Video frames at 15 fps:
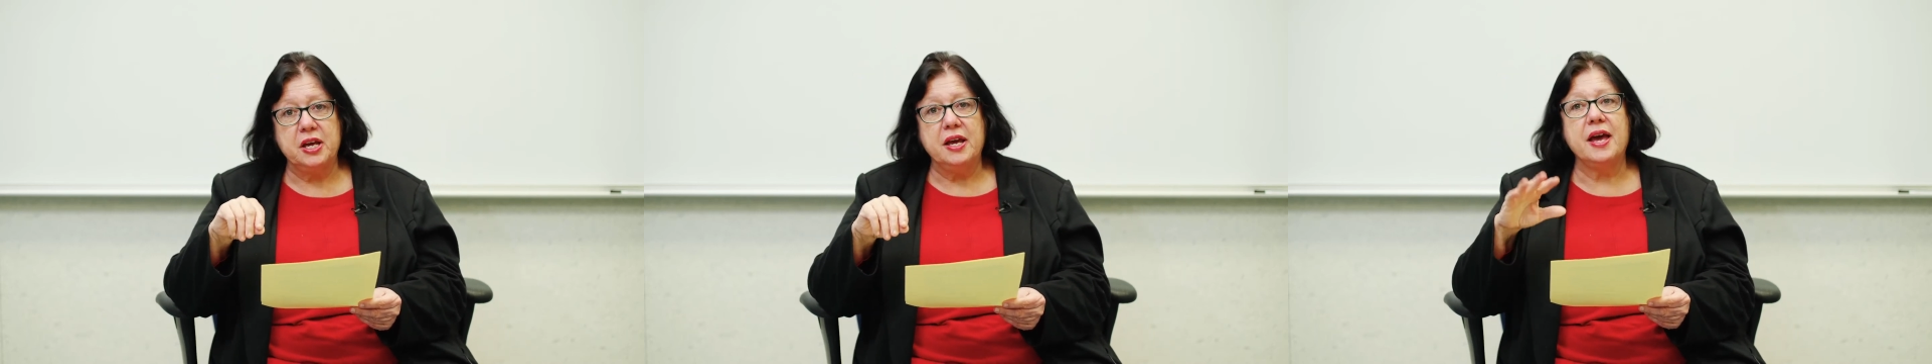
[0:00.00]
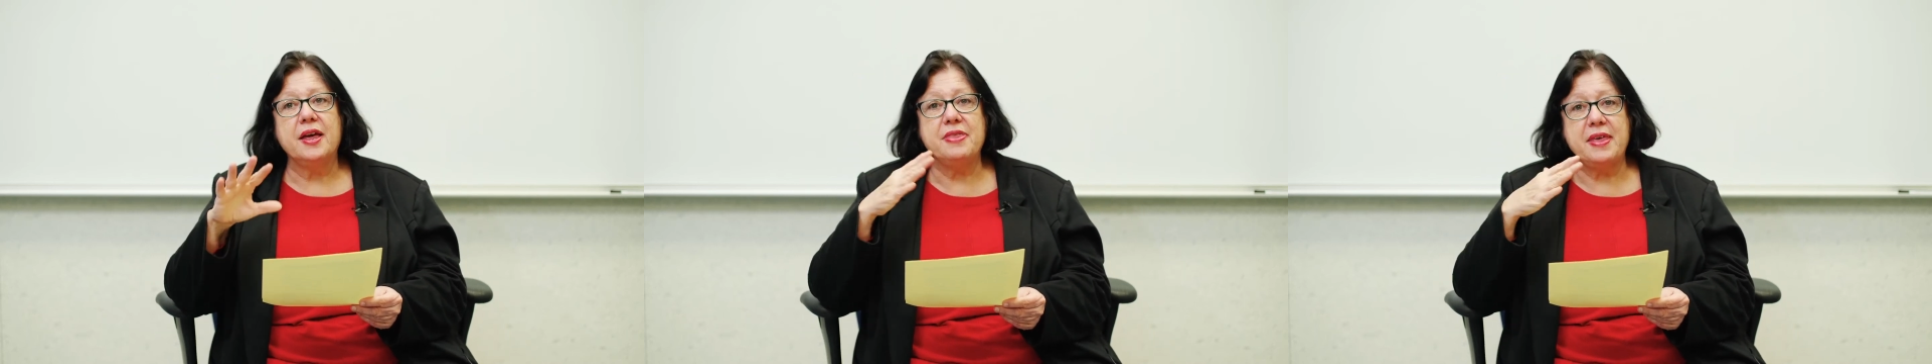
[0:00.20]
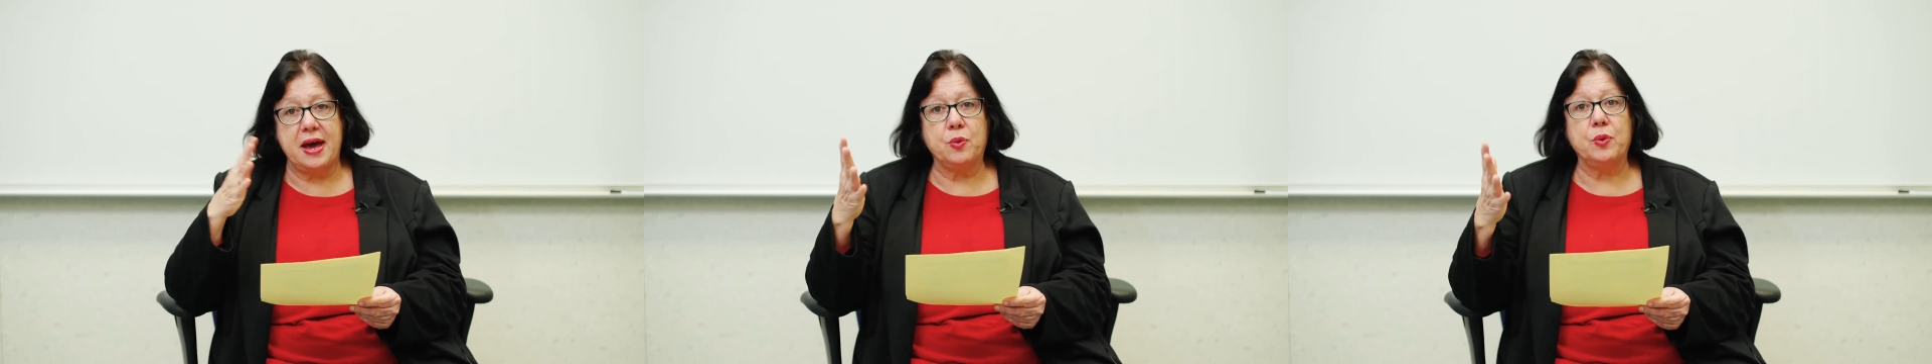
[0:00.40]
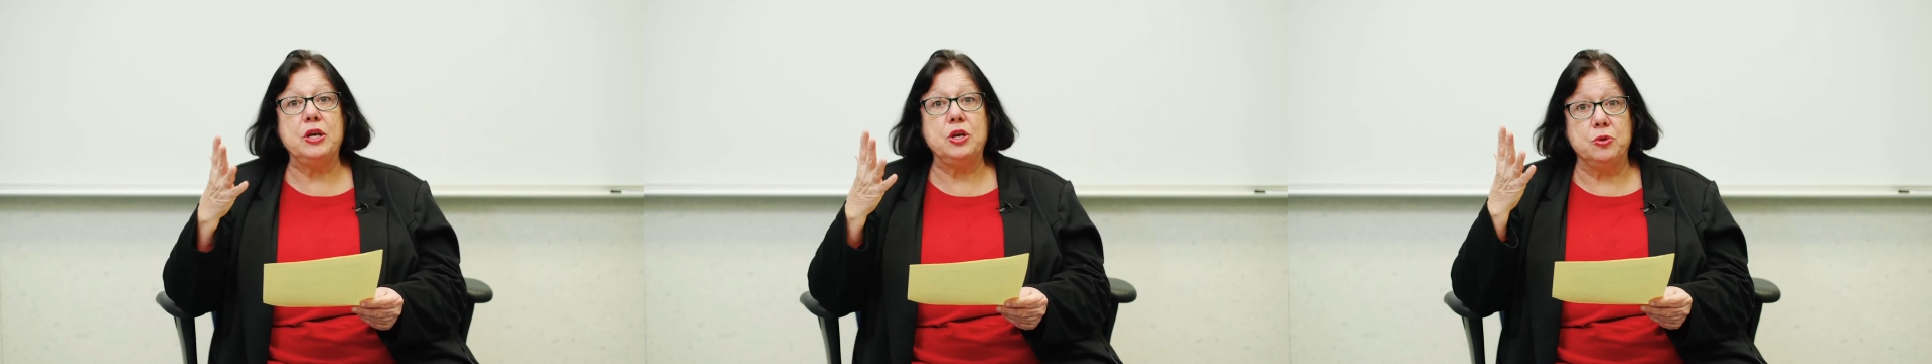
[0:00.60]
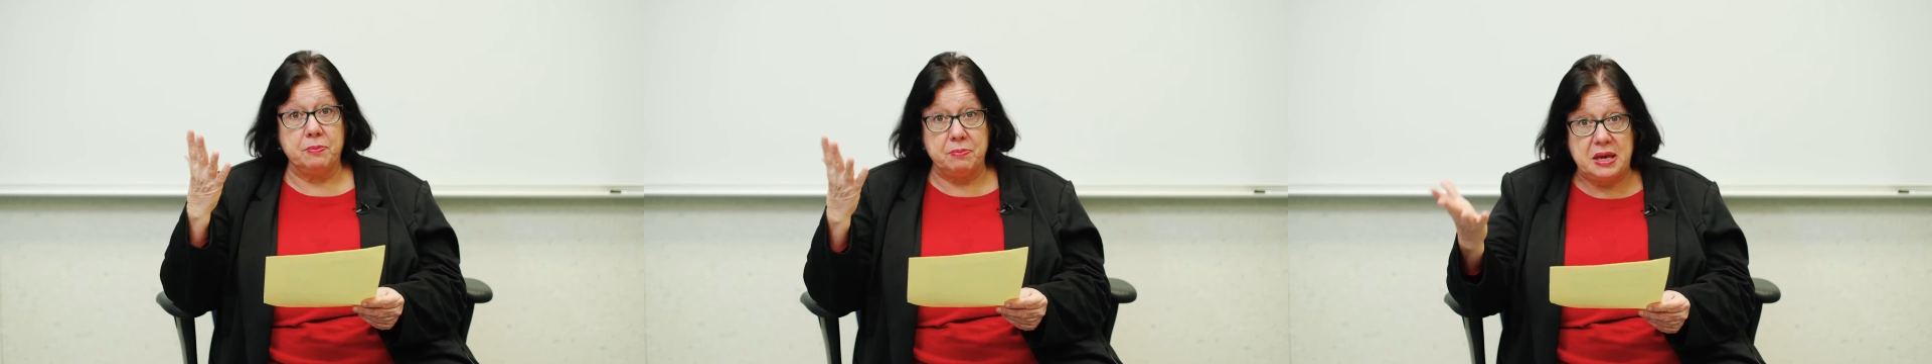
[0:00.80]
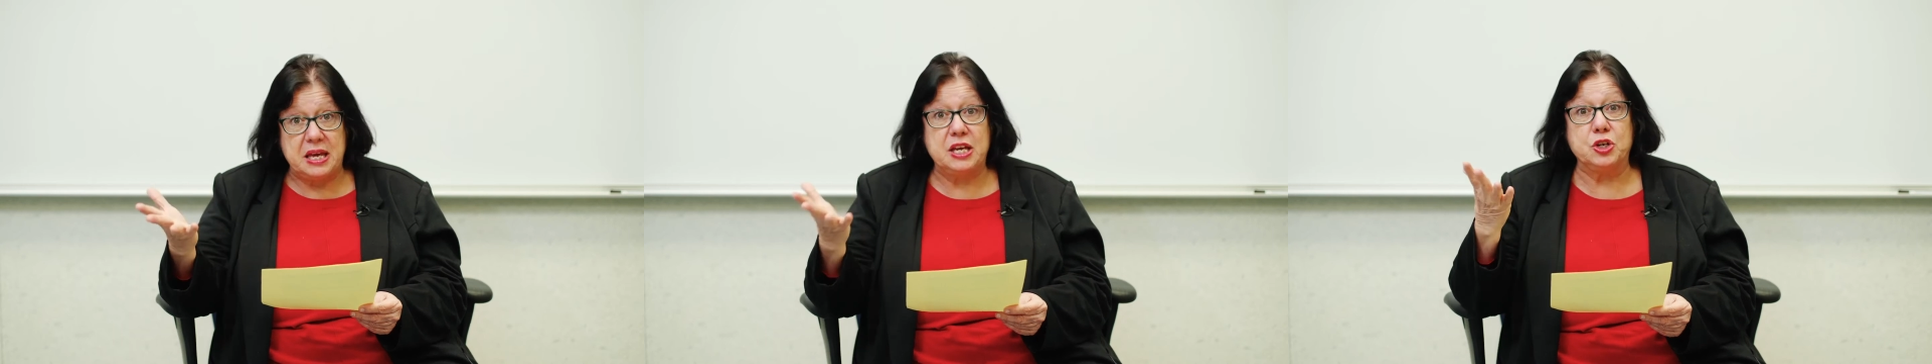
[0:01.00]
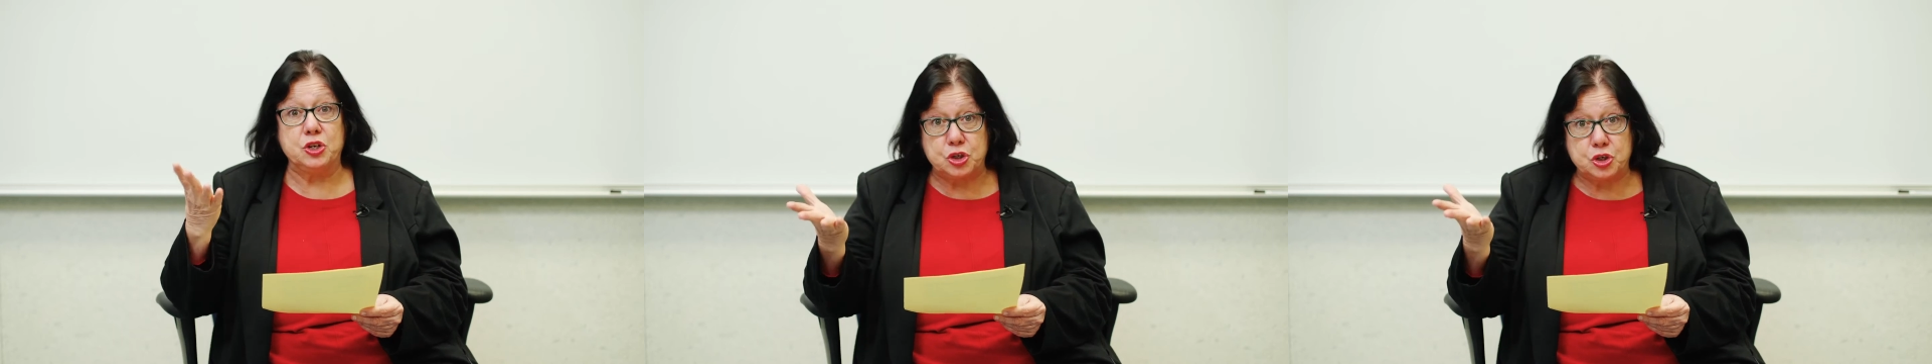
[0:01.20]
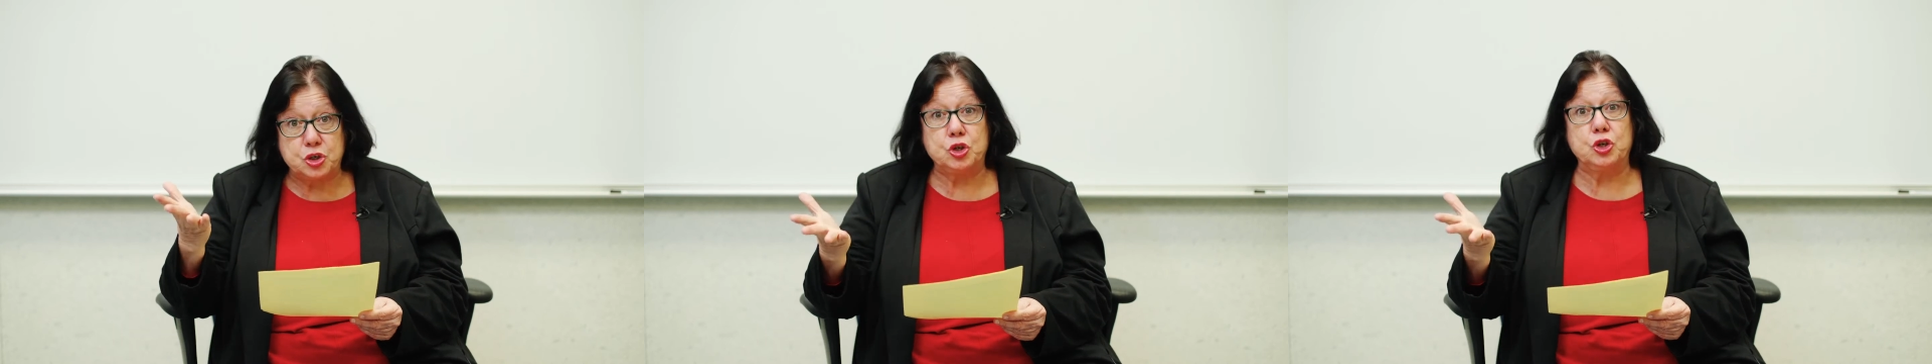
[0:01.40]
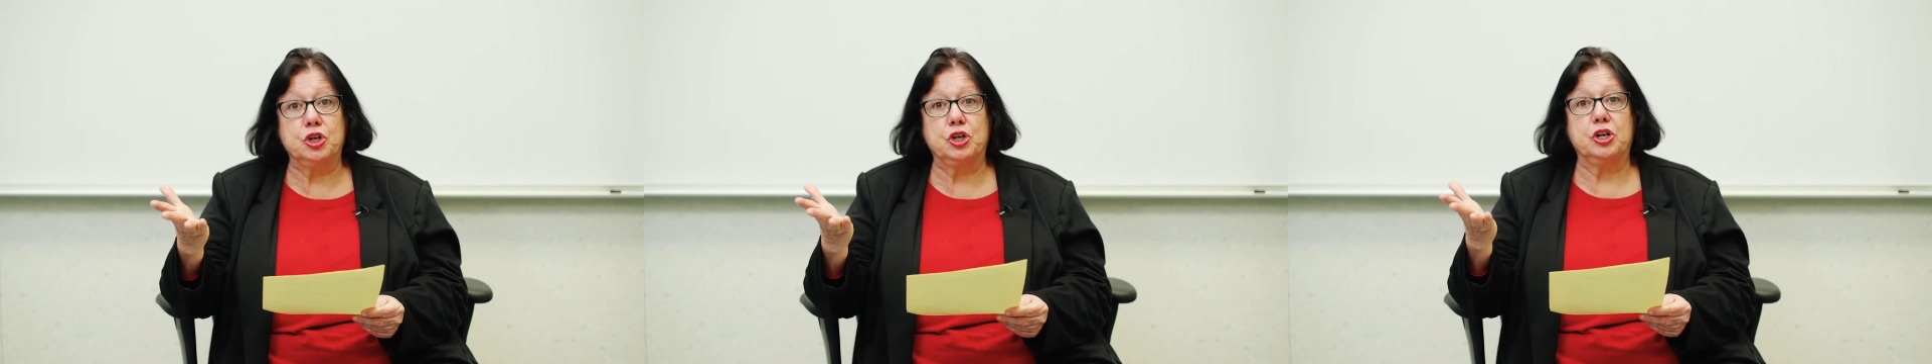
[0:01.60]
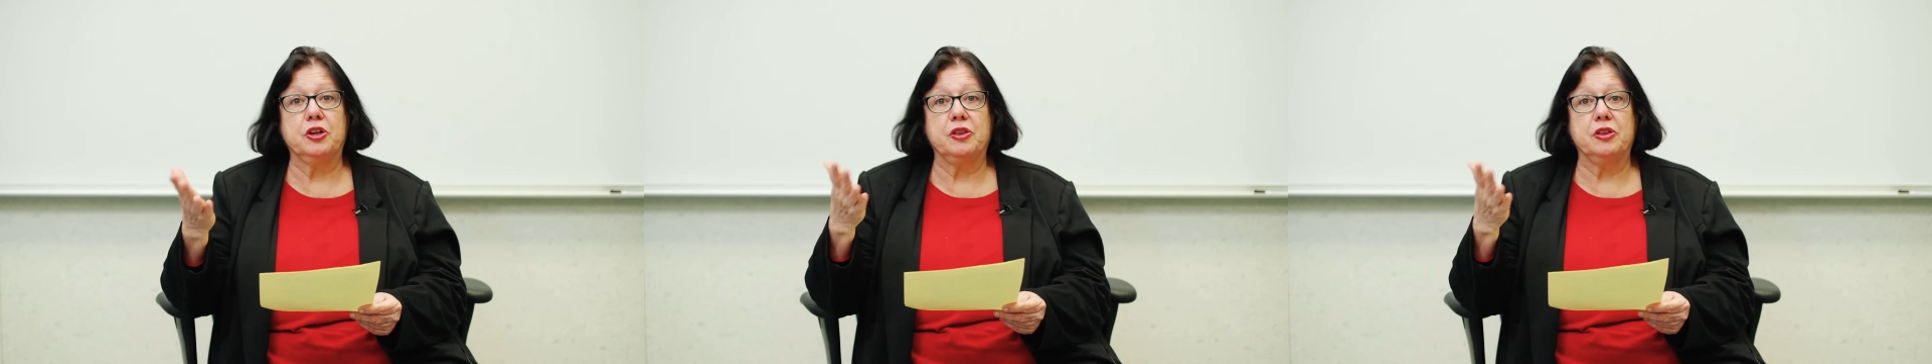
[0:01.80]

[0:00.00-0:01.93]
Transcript: And that way you make sure